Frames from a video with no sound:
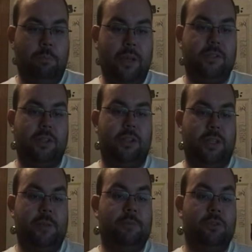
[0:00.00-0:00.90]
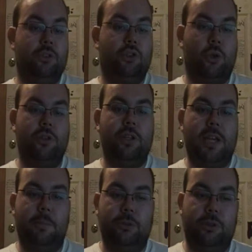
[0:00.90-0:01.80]
Basically, Jordan and
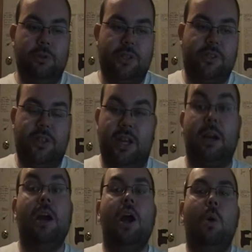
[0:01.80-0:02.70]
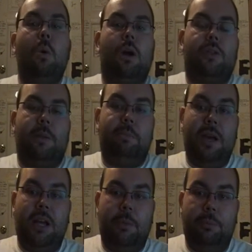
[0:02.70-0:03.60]
Gable do this thing where they
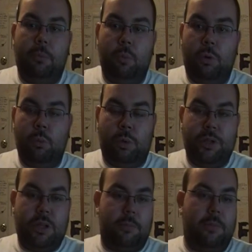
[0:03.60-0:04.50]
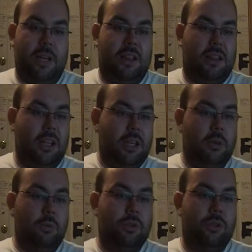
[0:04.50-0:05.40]
pick up one of them. I
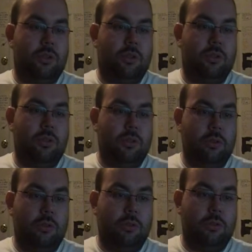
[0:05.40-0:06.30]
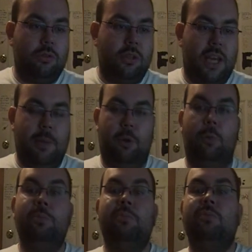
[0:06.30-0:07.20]
think it was
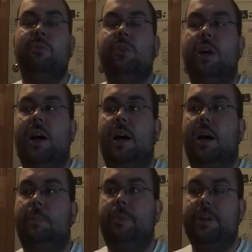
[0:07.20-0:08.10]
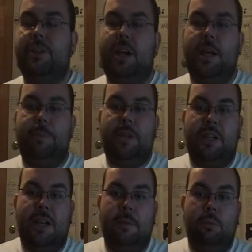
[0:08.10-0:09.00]
Gable. Pick the guy up
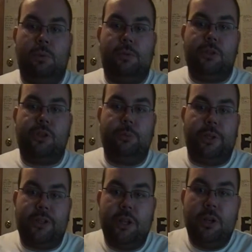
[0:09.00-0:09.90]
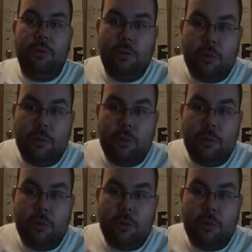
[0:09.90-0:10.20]
in a reverse suplex,